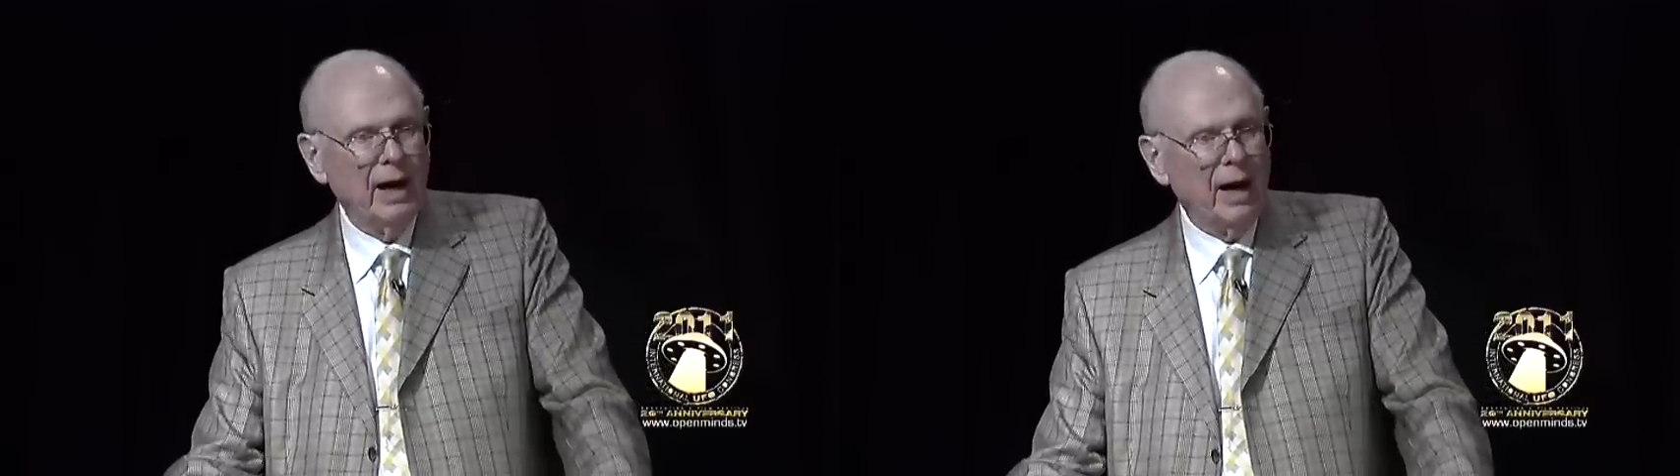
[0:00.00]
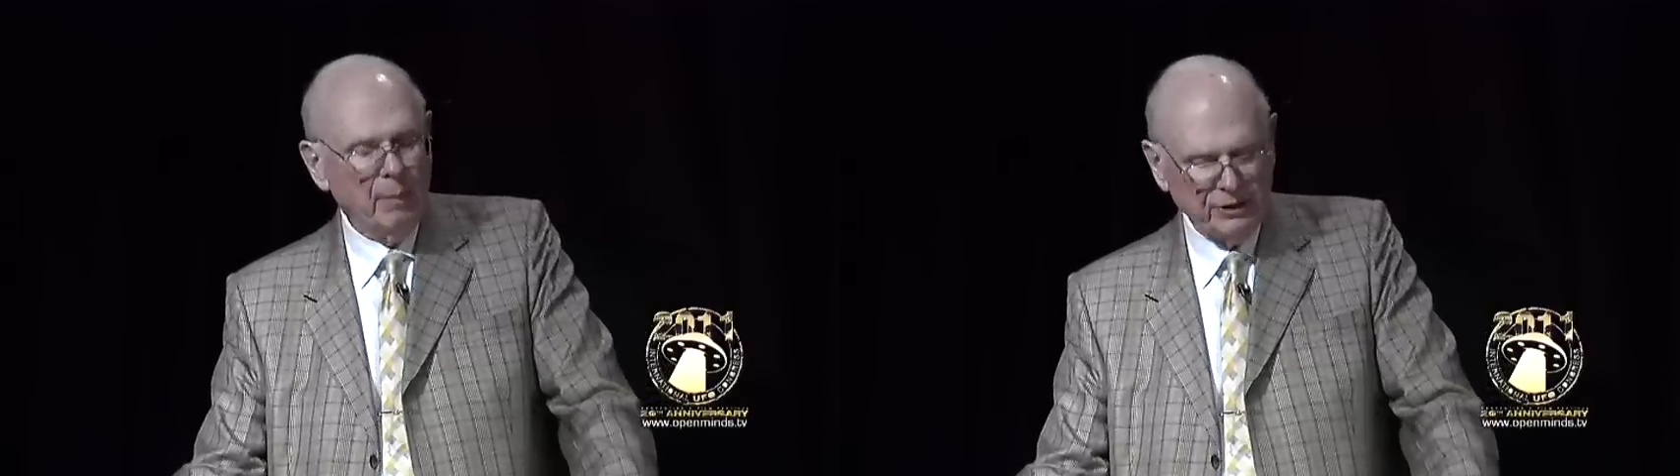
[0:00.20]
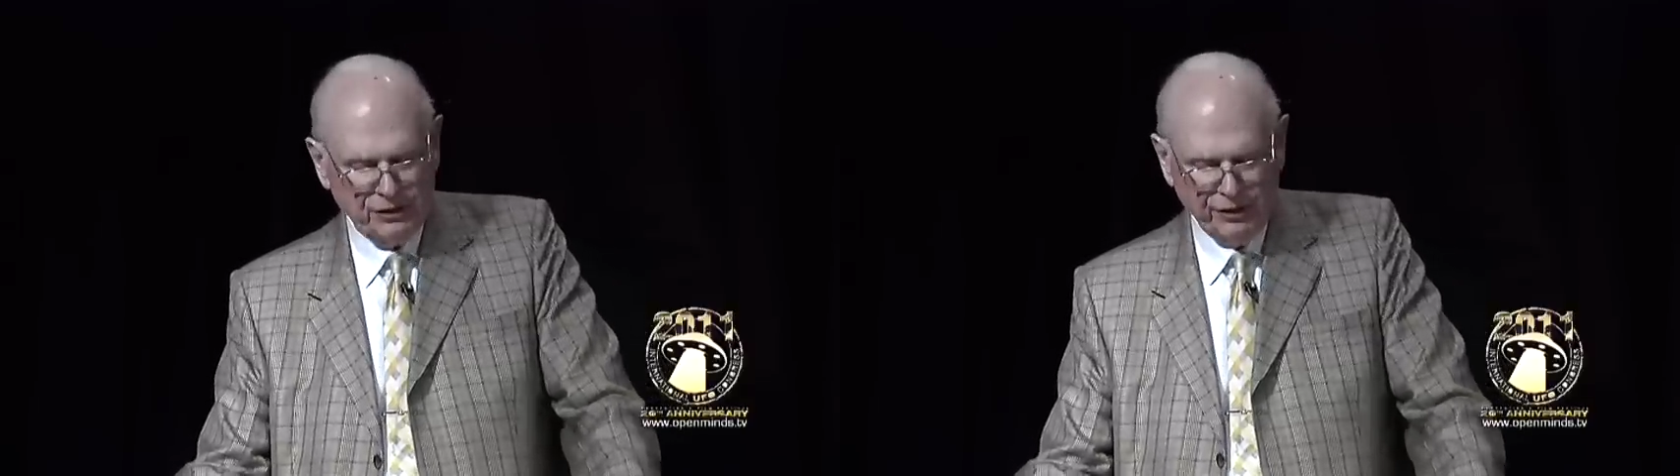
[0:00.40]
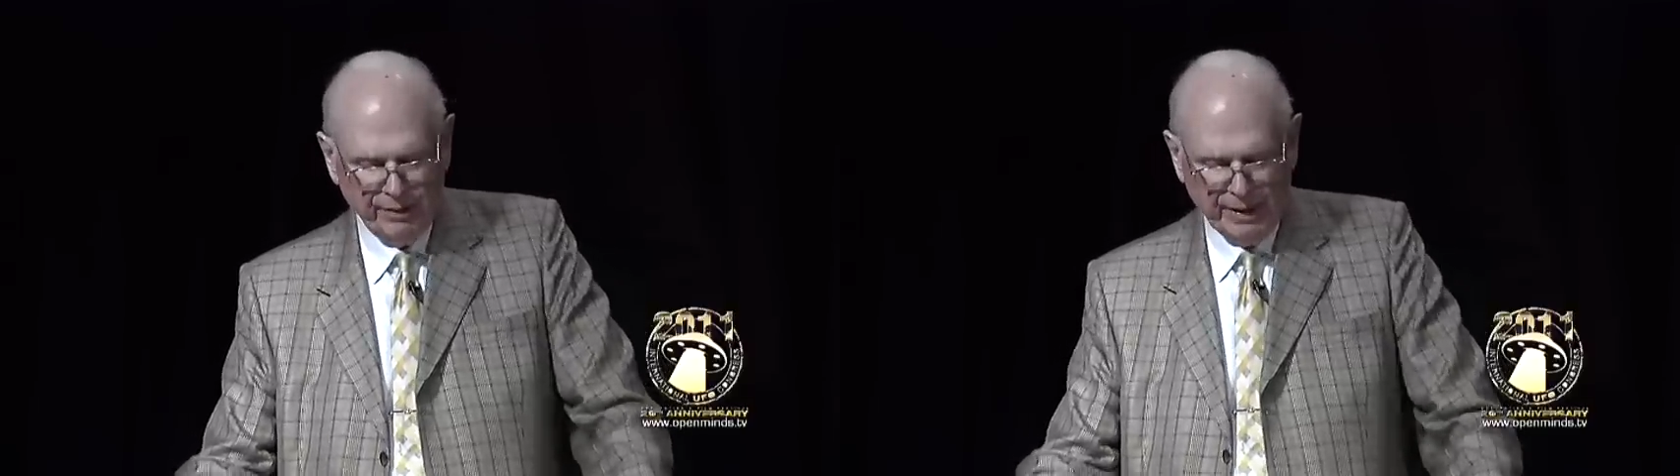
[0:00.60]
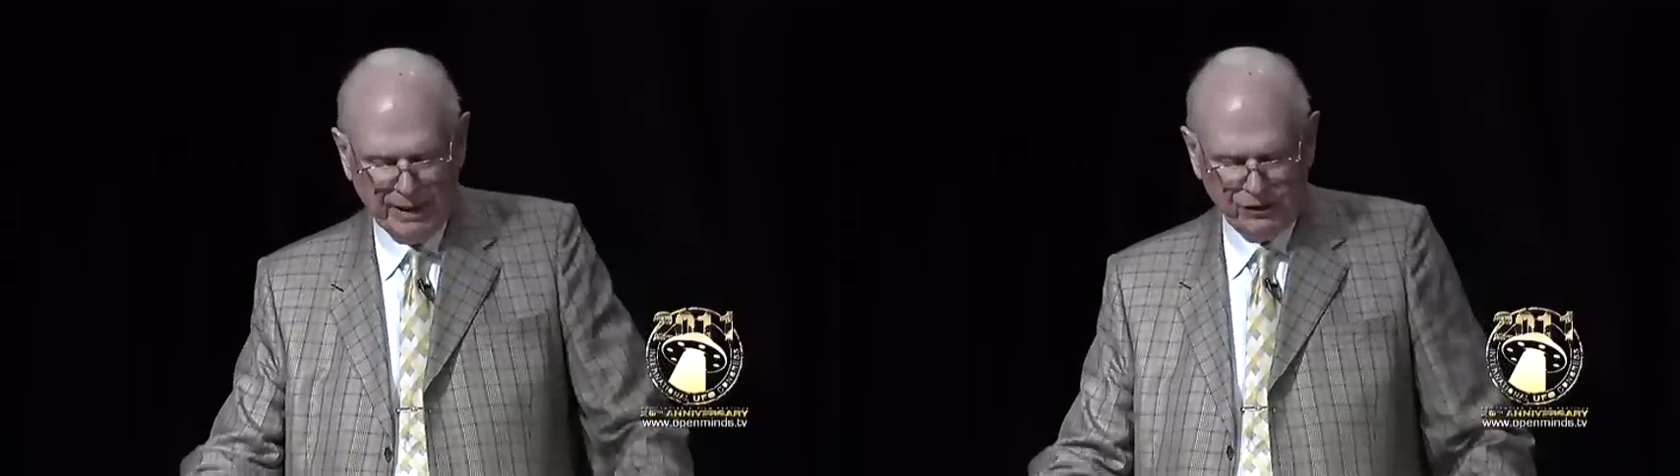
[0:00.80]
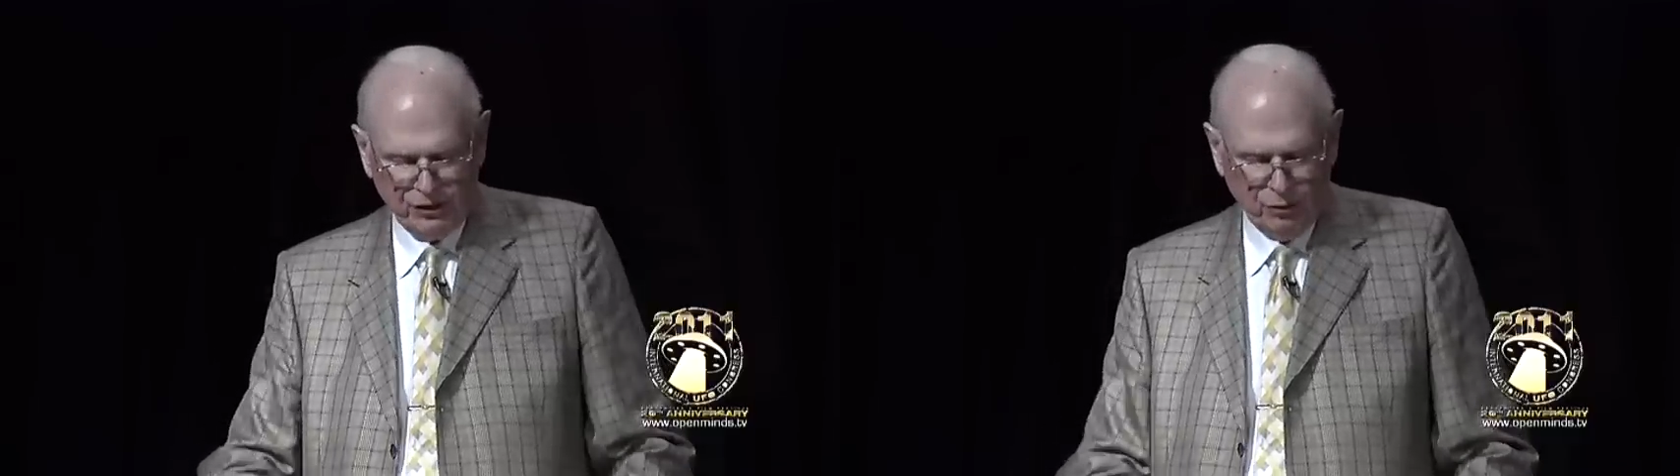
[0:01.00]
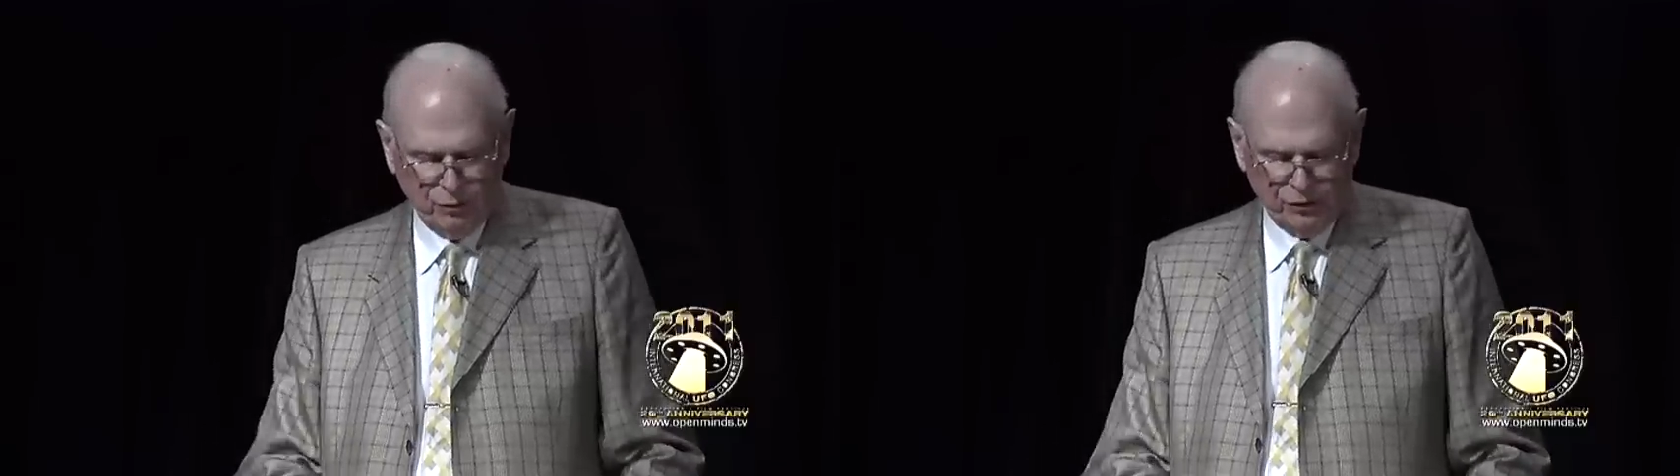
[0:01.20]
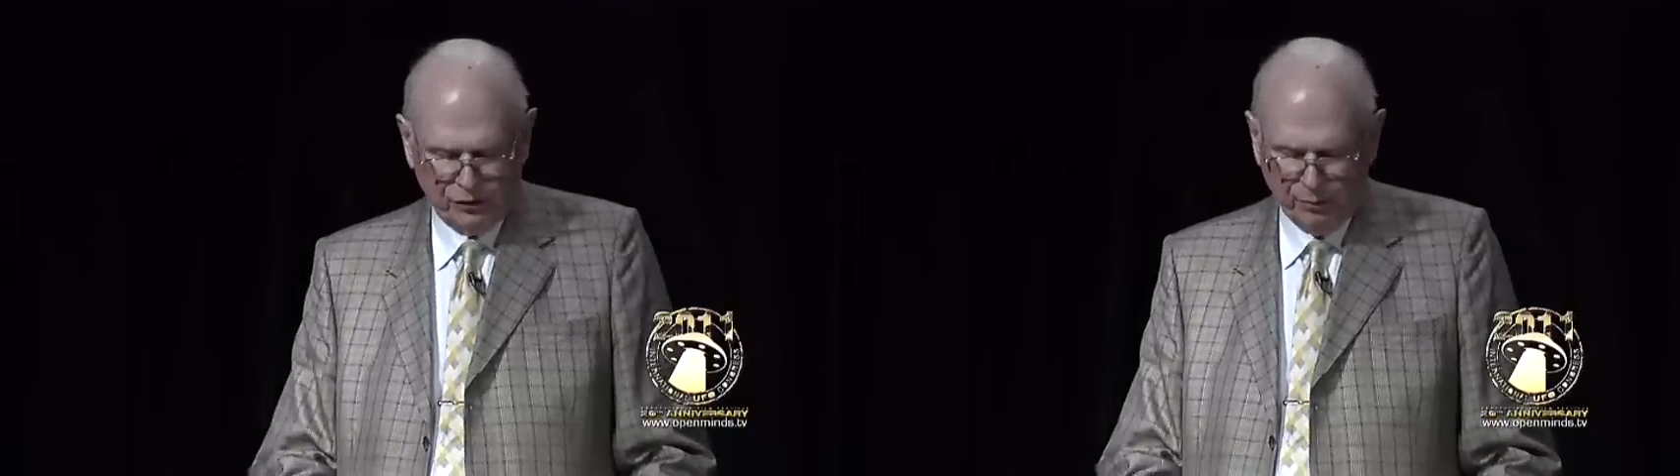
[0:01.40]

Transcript: How much did the banks use